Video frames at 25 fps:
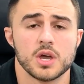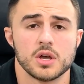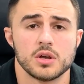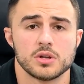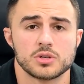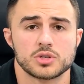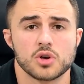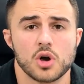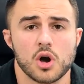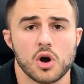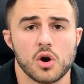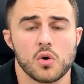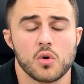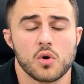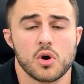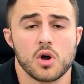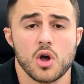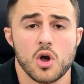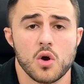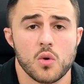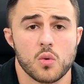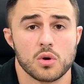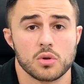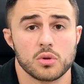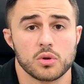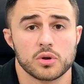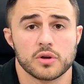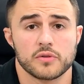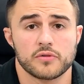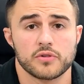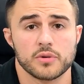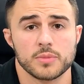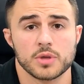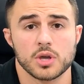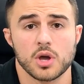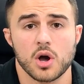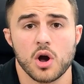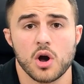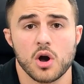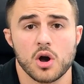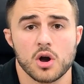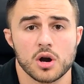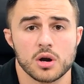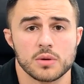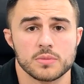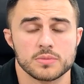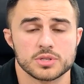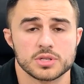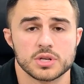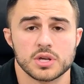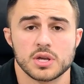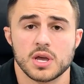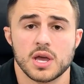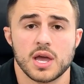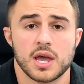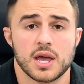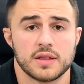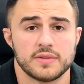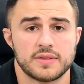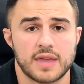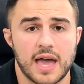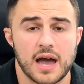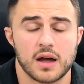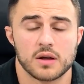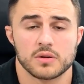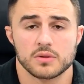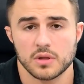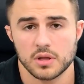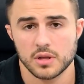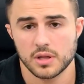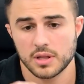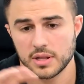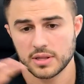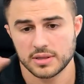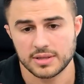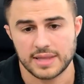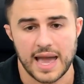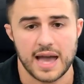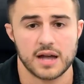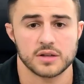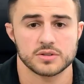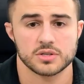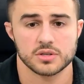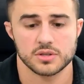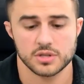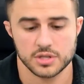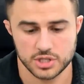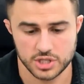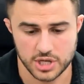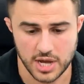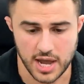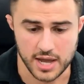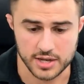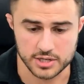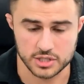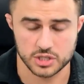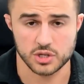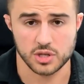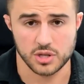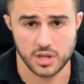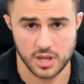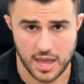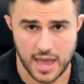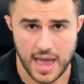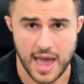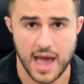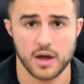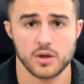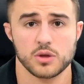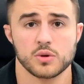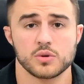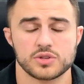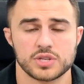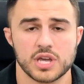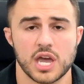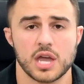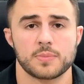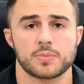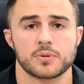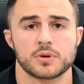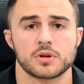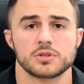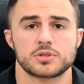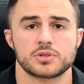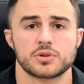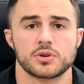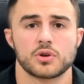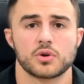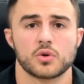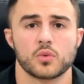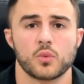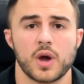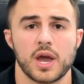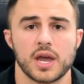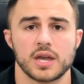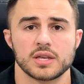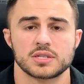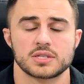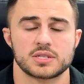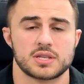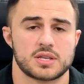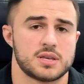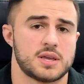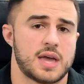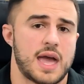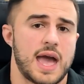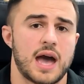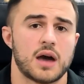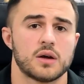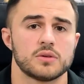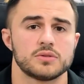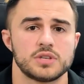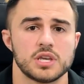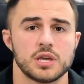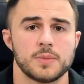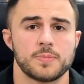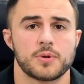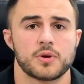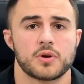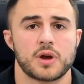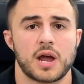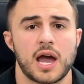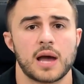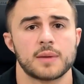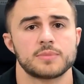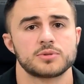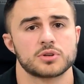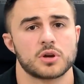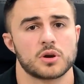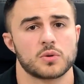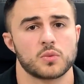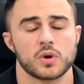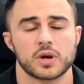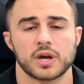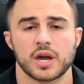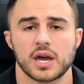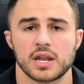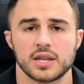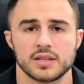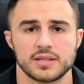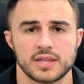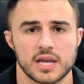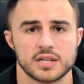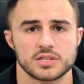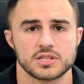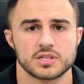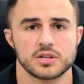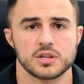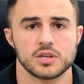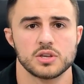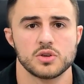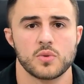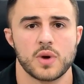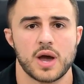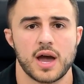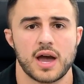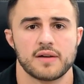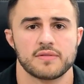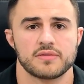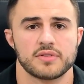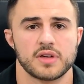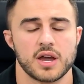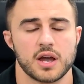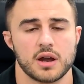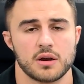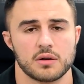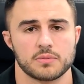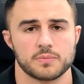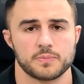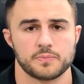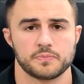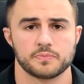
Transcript: So we're looking from the arms down to the chest, how you taper into your waist, how deep your abs are, what kind of density you have there.